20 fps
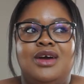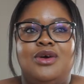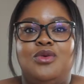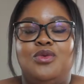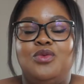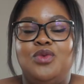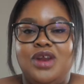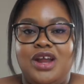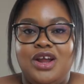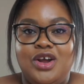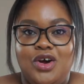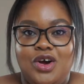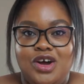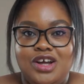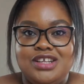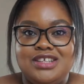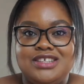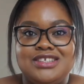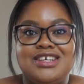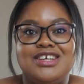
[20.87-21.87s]
what I
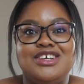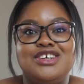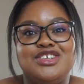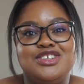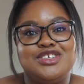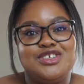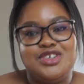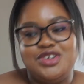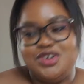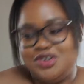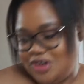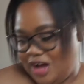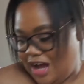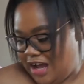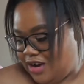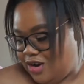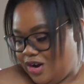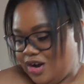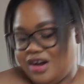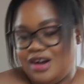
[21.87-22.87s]
got. So I
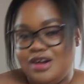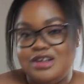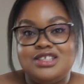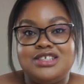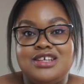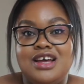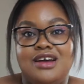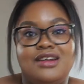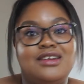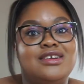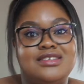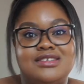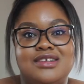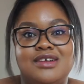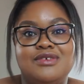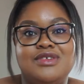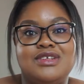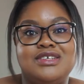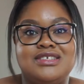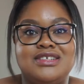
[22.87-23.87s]
got a ton of
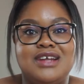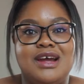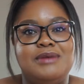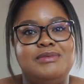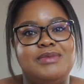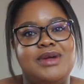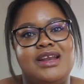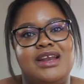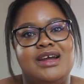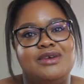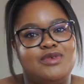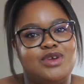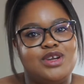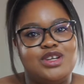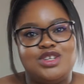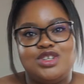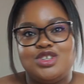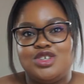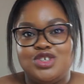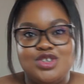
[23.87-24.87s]
stuff this time and I
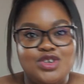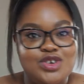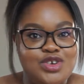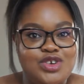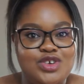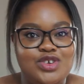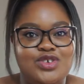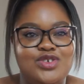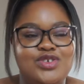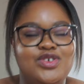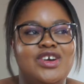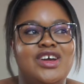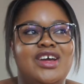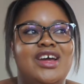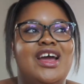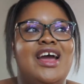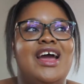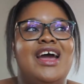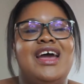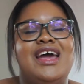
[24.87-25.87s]
wanted to show you,
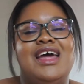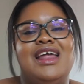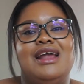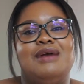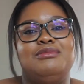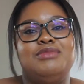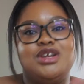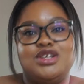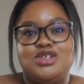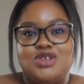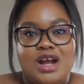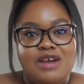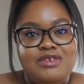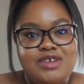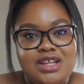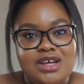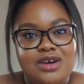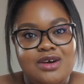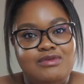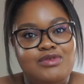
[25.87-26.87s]
and I'm going to try
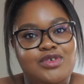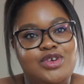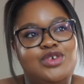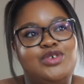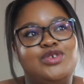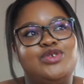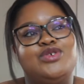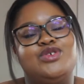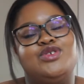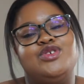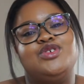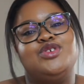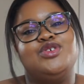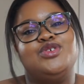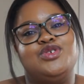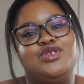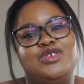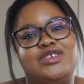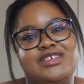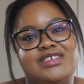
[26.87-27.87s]
everything on for you so
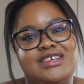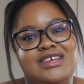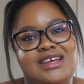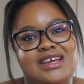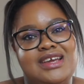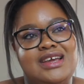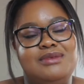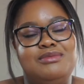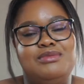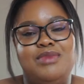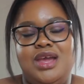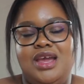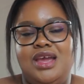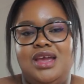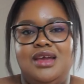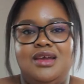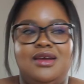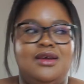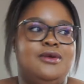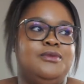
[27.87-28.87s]
you'll see
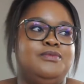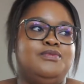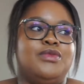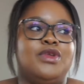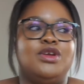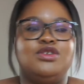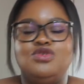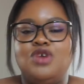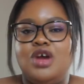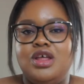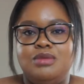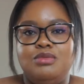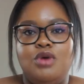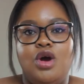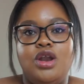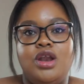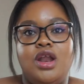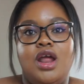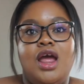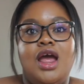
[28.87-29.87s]
me try them
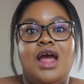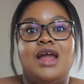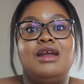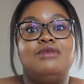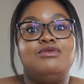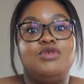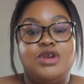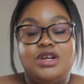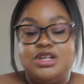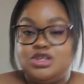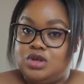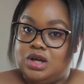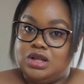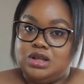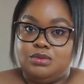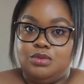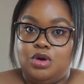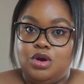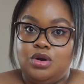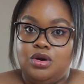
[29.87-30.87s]
on, and I've already tried
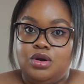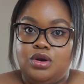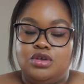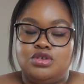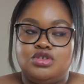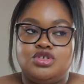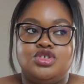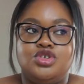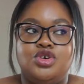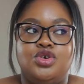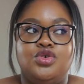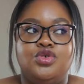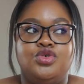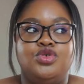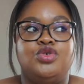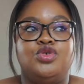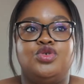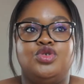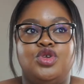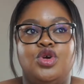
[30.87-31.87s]
them on so
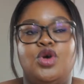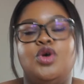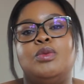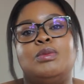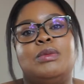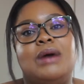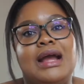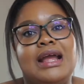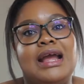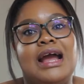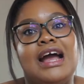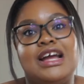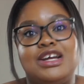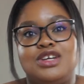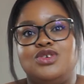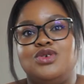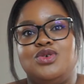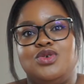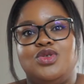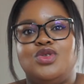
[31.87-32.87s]
you'll know my
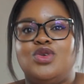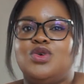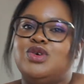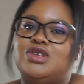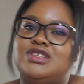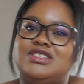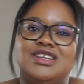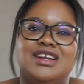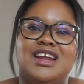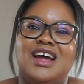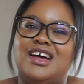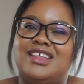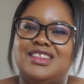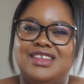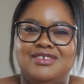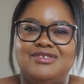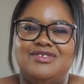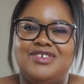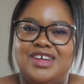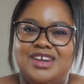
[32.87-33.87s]
actual thoughts and how
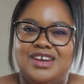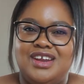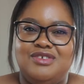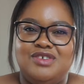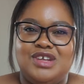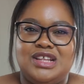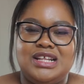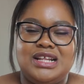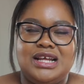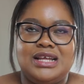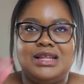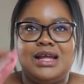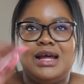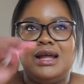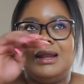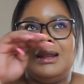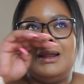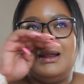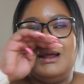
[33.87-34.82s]
they fit and everything like that.